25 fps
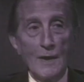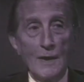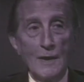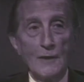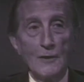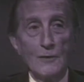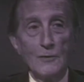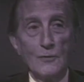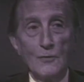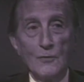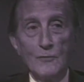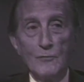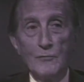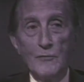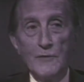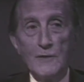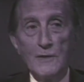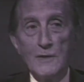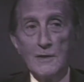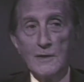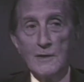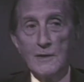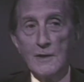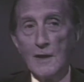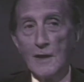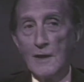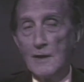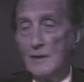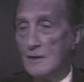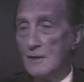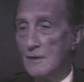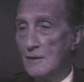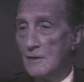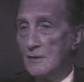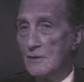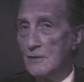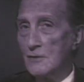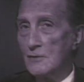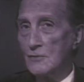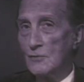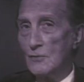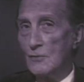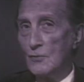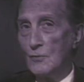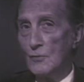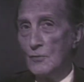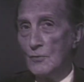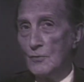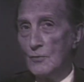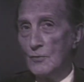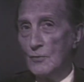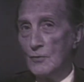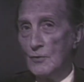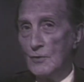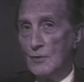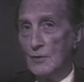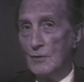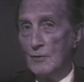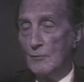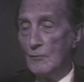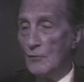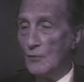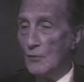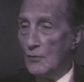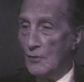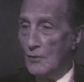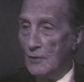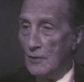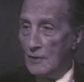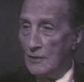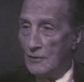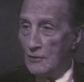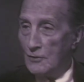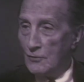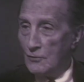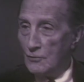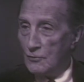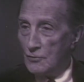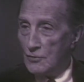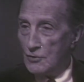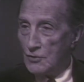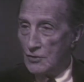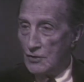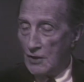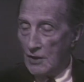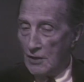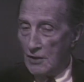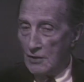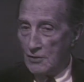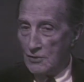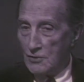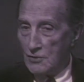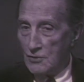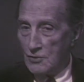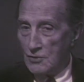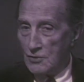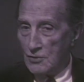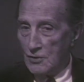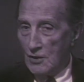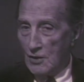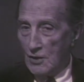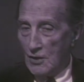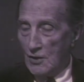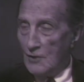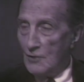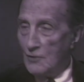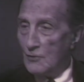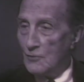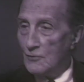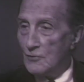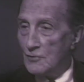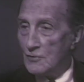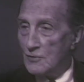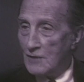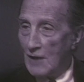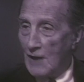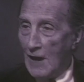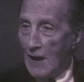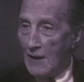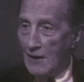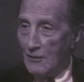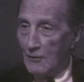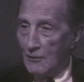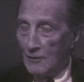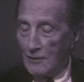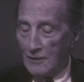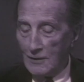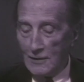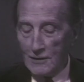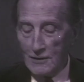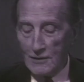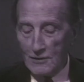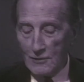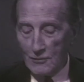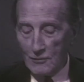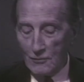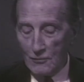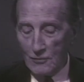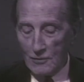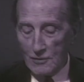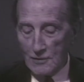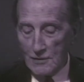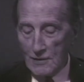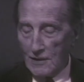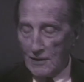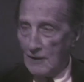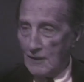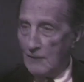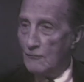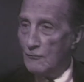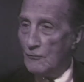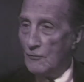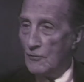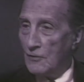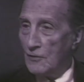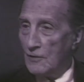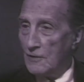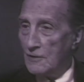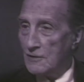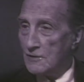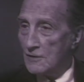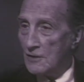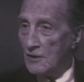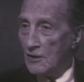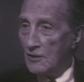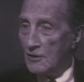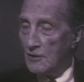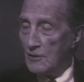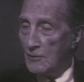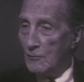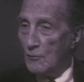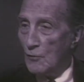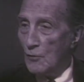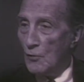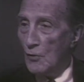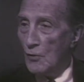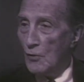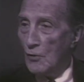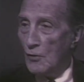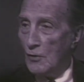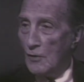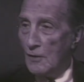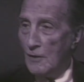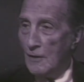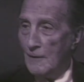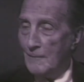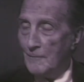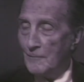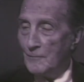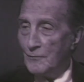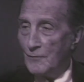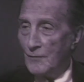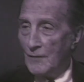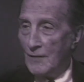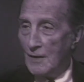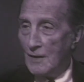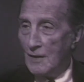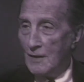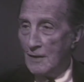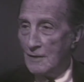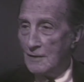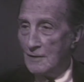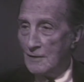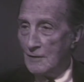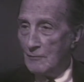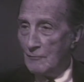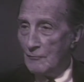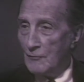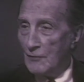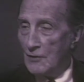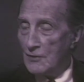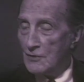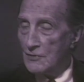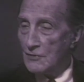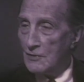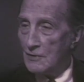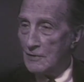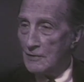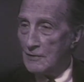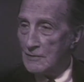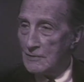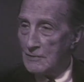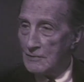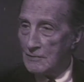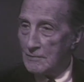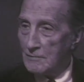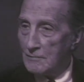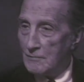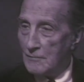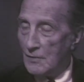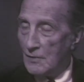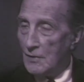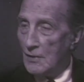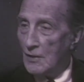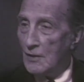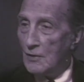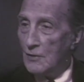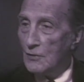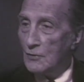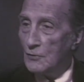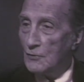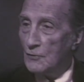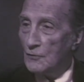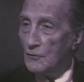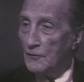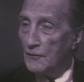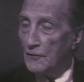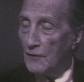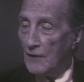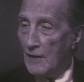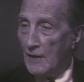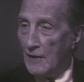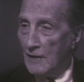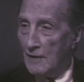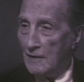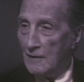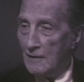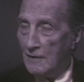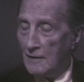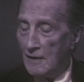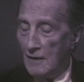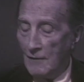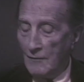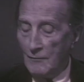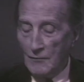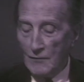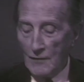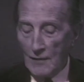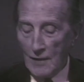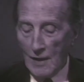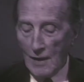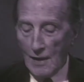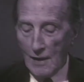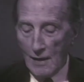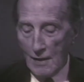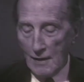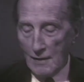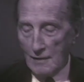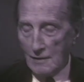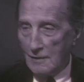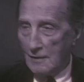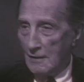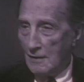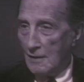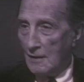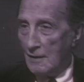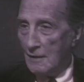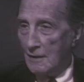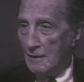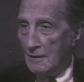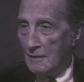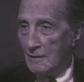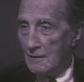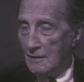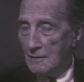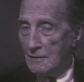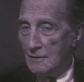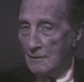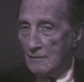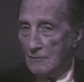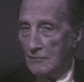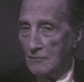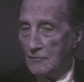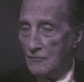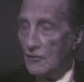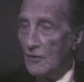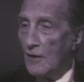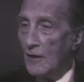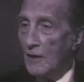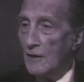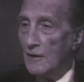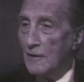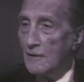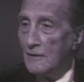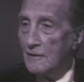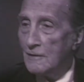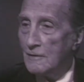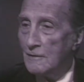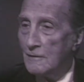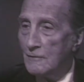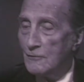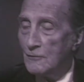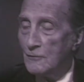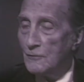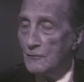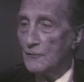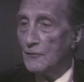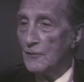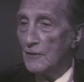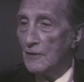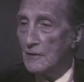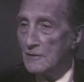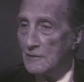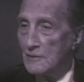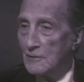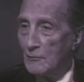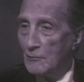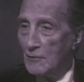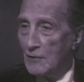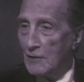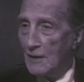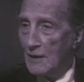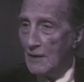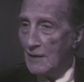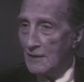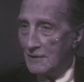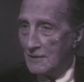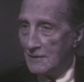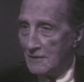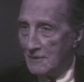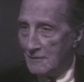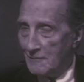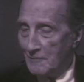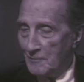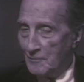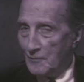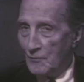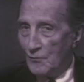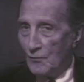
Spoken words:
It took me 10 years or more to change the style, or at least to say, well, there's nothing more in the Impressionism to find, and I tried to find something else.